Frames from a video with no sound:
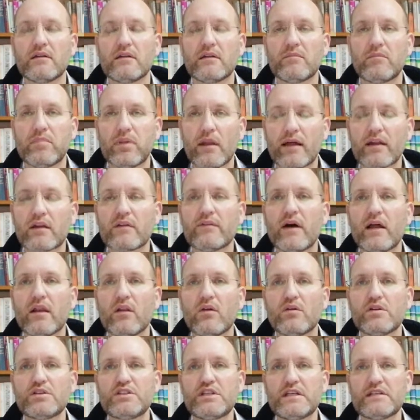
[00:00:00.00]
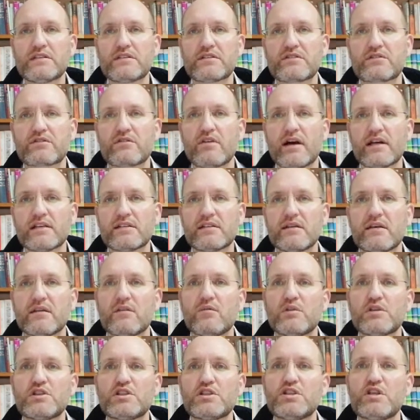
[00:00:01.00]
The blood of our Lord Jesus Christ
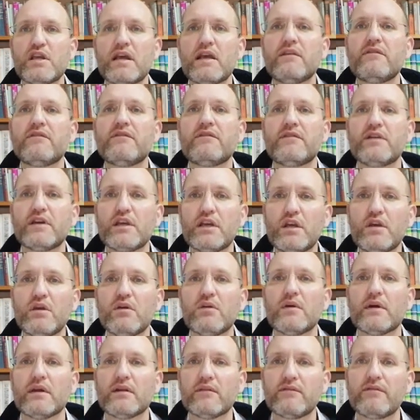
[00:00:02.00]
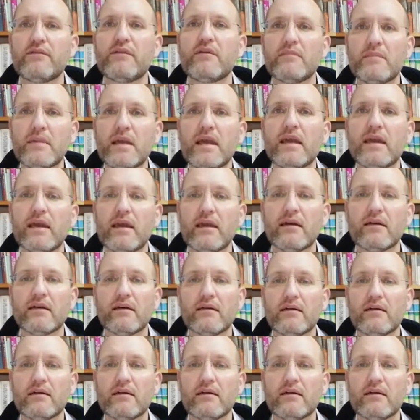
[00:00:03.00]
that was shed for you and for me.